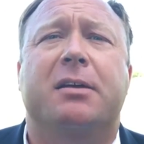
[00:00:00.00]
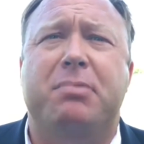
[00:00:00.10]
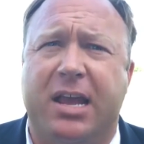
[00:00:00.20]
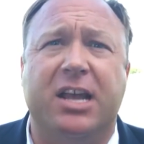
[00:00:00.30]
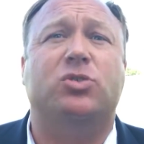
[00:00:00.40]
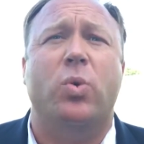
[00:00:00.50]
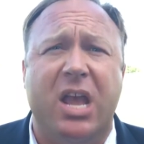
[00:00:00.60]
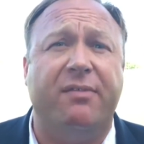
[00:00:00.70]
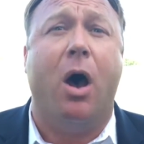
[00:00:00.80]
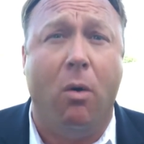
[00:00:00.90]
because we
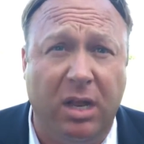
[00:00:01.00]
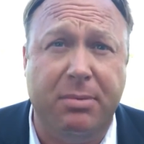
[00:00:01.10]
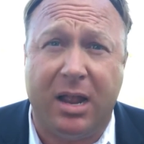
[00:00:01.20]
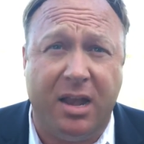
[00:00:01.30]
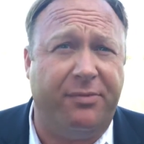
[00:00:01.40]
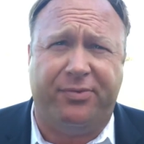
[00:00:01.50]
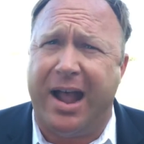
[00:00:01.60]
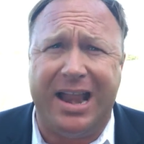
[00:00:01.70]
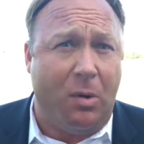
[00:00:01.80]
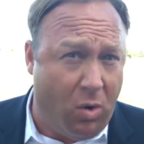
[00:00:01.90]
have only begun to
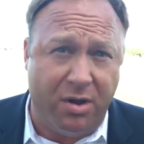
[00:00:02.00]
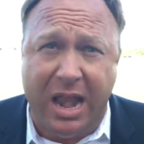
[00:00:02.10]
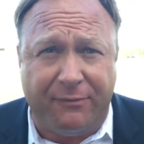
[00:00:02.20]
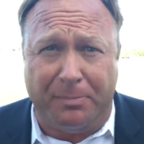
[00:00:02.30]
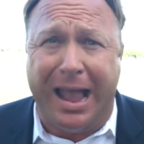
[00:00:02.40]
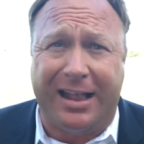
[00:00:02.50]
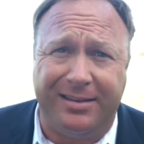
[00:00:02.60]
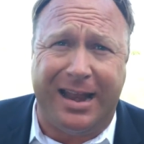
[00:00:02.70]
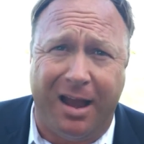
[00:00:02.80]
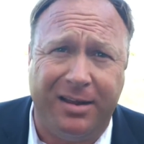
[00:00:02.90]
fight and we're never
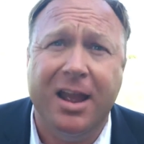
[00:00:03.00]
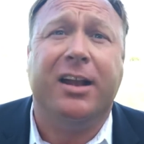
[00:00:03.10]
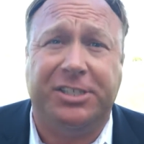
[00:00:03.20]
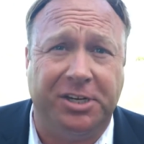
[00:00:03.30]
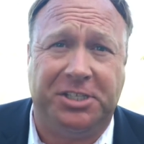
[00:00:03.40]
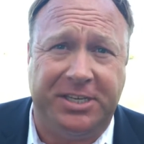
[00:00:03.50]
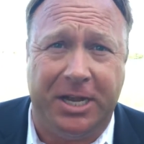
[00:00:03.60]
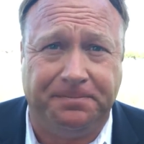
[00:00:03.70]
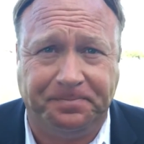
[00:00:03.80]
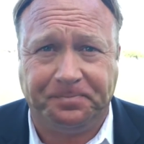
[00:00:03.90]
backing down. Because here's the
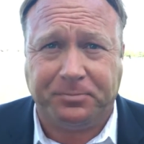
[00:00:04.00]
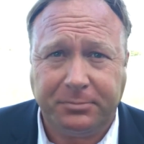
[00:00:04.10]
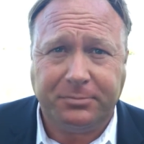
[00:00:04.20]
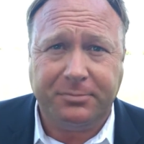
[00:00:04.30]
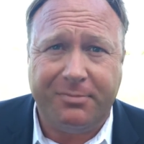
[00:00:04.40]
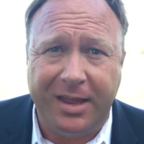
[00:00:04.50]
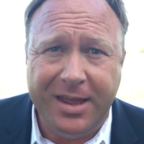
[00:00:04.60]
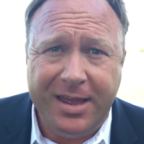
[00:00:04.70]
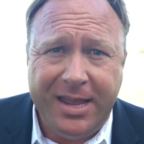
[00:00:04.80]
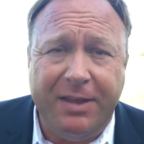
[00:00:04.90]
deal.
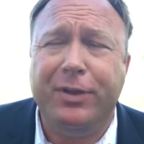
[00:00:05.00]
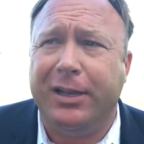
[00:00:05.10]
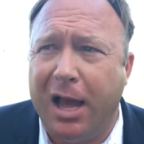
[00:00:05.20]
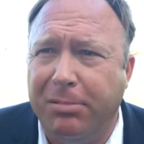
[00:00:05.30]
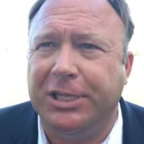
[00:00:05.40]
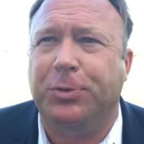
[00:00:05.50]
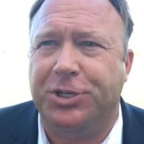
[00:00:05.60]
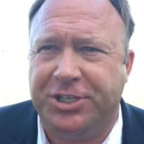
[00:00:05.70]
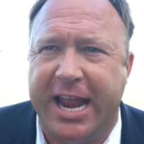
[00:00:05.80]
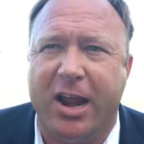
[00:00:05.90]
If the globalists were
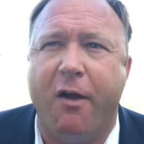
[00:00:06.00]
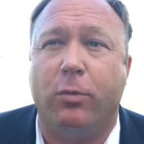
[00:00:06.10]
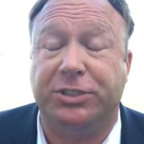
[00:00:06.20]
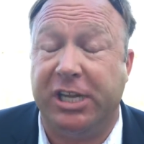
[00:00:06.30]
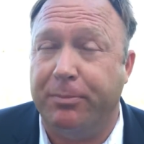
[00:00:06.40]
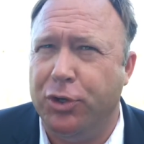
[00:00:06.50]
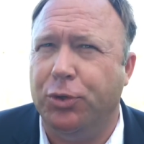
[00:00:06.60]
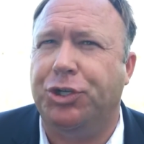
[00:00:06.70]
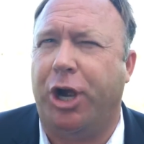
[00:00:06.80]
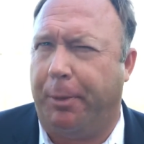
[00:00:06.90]
just taking over with some
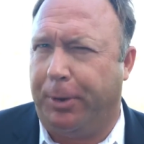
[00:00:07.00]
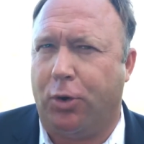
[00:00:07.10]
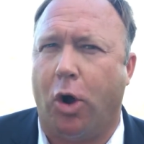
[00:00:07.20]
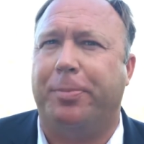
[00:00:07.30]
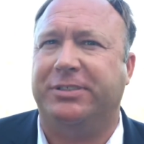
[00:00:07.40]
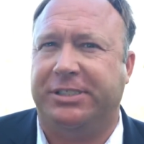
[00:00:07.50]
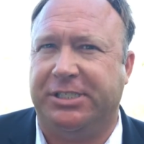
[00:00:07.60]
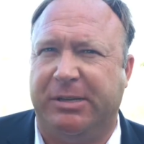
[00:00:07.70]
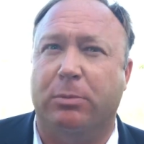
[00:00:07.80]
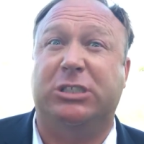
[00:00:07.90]
new, sharper corporate
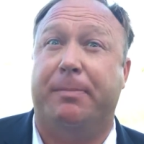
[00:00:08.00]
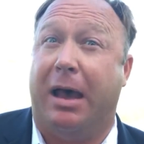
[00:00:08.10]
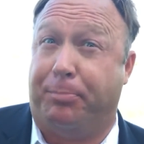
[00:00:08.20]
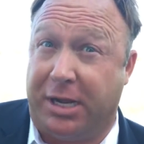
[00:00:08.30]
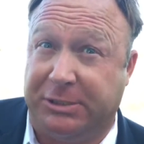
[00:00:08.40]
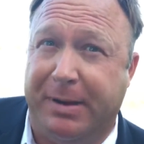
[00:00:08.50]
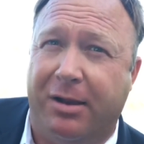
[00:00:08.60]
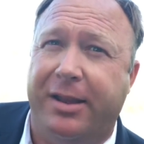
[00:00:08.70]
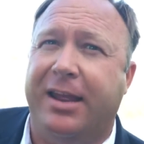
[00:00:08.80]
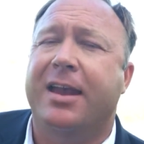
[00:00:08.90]
system that was about
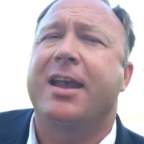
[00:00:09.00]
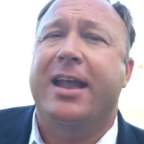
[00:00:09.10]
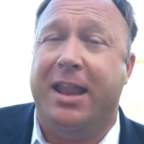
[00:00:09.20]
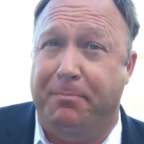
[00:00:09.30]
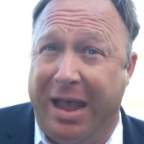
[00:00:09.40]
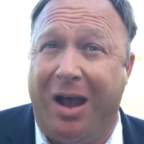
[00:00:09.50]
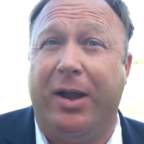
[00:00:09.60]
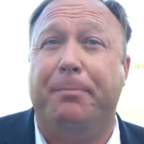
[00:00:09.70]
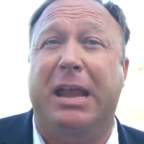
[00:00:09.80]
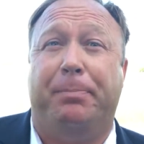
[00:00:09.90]
prosperity and
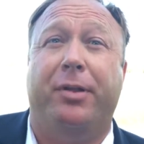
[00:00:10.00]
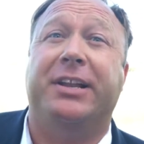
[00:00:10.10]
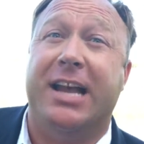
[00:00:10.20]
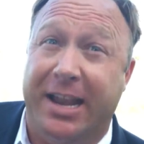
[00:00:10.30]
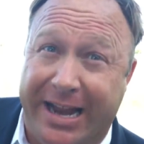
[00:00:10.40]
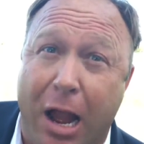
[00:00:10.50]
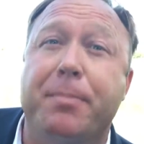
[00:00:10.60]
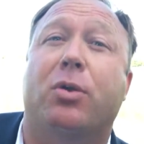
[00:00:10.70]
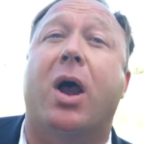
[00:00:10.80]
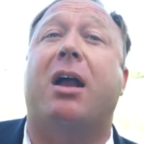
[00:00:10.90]
empowering people and cutting
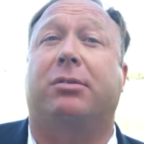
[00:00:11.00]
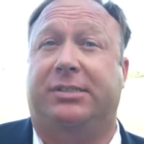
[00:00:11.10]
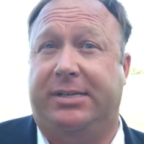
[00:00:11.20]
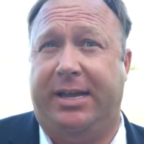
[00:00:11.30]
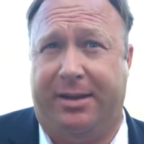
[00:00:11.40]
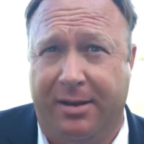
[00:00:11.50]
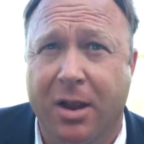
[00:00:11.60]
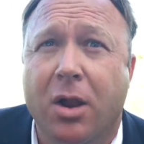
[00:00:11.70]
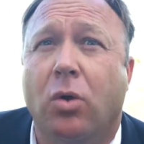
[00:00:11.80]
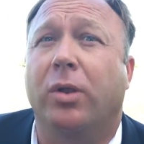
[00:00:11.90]
out bureaucracy and
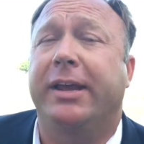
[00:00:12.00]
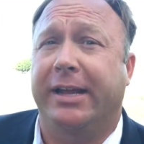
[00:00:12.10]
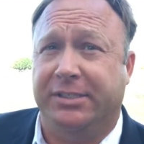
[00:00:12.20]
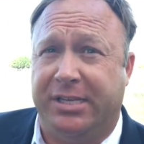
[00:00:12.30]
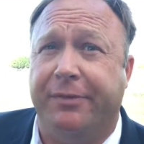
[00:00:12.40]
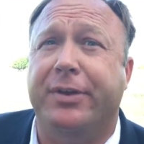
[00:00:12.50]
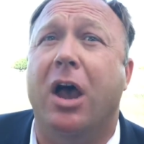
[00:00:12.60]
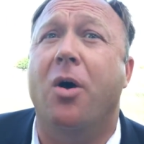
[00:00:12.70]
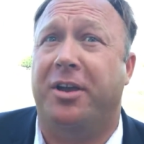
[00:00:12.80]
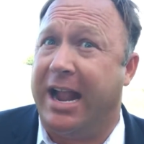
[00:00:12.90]
really getting stuff
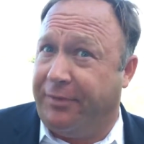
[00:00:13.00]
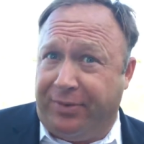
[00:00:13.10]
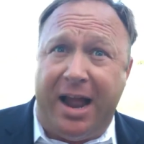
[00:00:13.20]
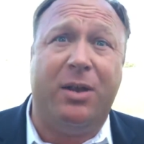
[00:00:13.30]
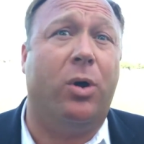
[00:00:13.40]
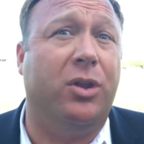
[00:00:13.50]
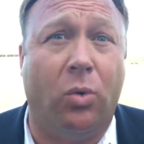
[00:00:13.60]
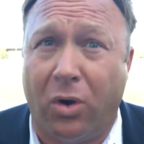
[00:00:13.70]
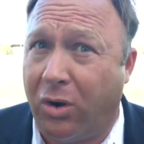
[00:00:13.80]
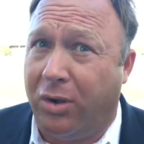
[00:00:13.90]
going, and I could fly anywhere in the
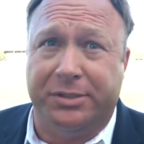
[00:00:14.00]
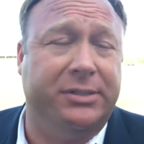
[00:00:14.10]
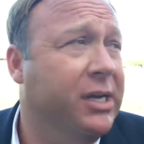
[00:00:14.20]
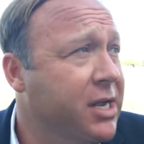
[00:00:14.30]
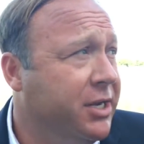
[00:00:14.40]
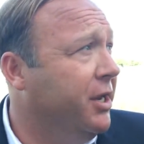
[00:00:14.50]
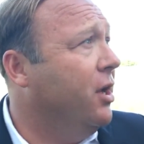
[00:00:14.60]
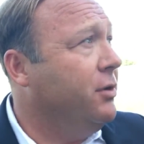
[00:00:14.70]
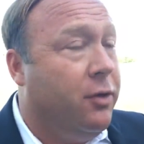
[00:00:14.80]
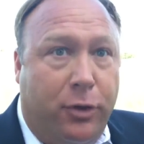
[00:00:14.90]
world, and you
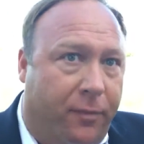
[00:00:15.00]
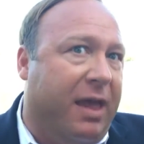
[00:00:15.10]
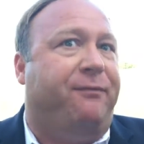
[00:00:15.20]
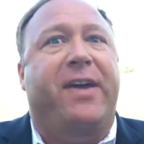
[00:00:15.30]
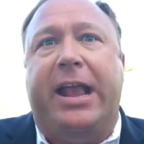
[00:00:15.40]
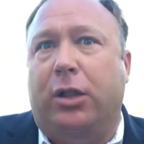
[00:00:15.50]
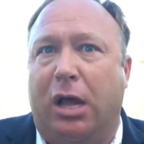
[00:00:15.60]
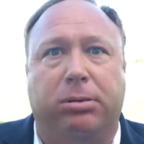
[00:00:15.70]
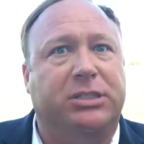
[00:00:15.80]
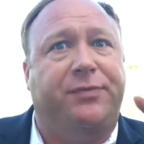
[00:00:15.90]
know that fake
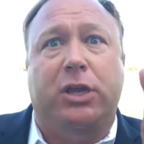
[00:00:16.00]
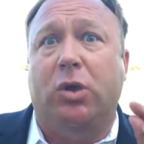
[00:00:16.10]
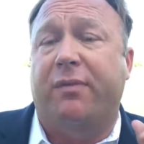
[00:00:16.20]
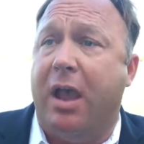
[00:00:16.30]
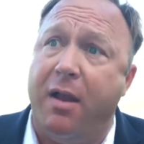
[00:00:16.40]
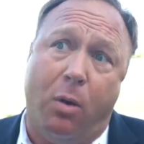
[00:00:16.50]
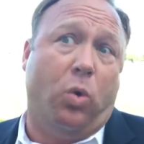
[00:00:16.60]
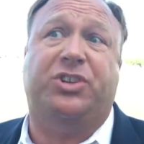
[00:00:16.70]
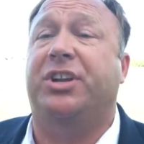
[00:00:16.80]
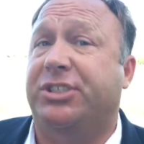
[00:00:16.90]
globalist view of
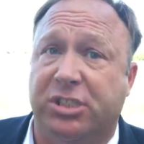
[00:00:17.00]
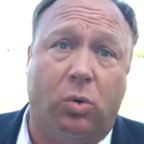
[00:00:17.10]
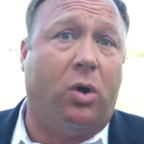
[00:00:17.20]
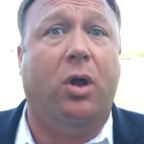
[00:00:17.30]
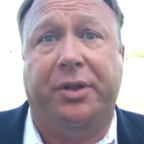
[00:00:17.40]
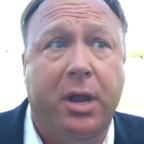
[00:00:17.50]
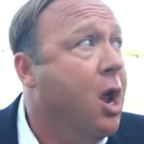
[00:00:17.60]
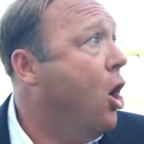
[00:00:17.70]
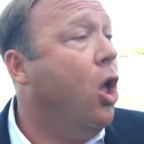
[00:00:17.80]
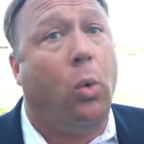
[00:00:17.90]
a citizen of the world and
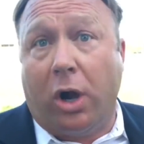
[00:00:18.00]
all